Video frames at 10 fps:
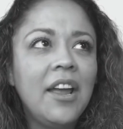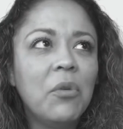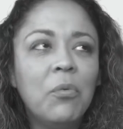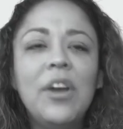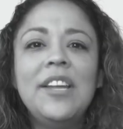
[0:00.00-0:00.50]

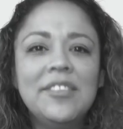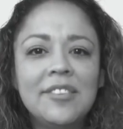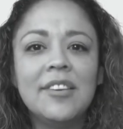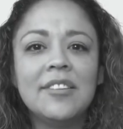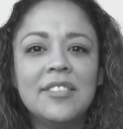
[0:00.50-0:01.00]
What is
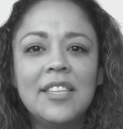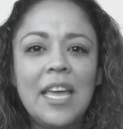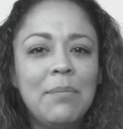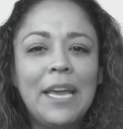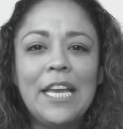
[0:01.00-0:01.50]
this? Did
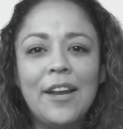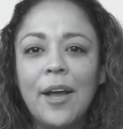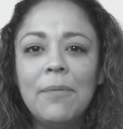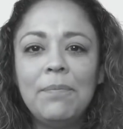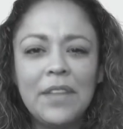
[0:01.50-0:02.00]
they make it
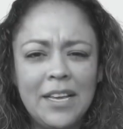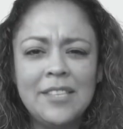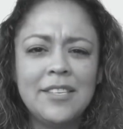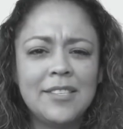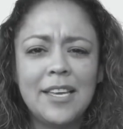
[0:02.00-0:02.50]
up?
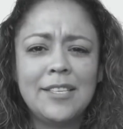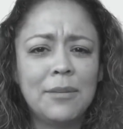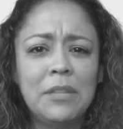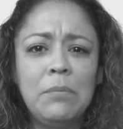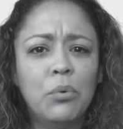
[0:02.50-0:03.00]
Is this like
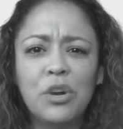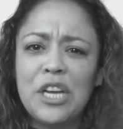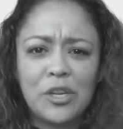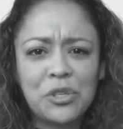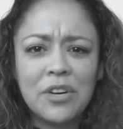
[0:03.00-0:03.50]
something born
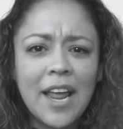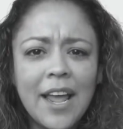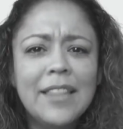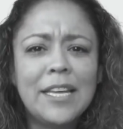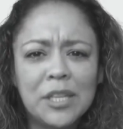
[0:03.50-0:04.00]

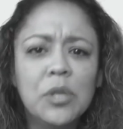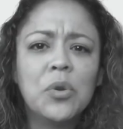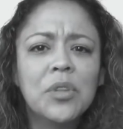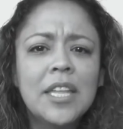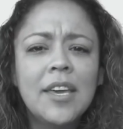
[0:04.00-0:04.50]
yesterday? Like
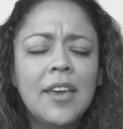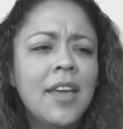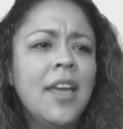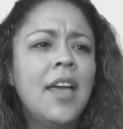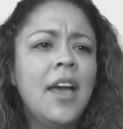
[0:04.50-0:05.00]
literally?
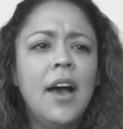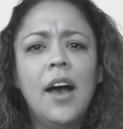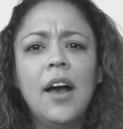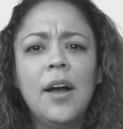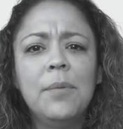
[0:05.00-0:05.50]

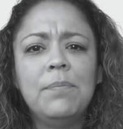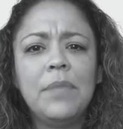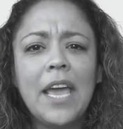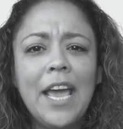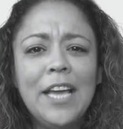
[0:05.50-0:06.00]

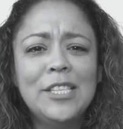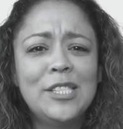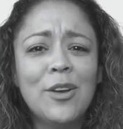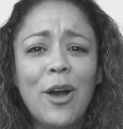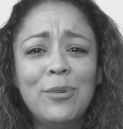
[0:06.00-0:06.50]
And
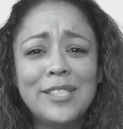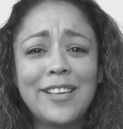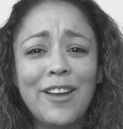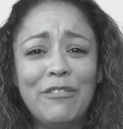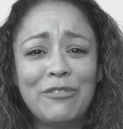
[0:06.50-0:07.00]
so I was
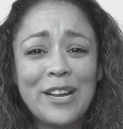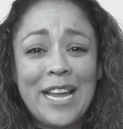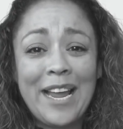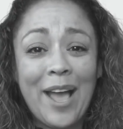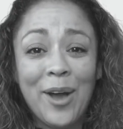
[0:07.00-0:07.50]
kind of
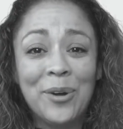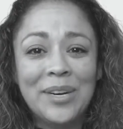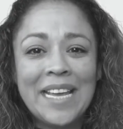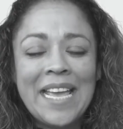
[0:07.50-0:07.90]
freaking out.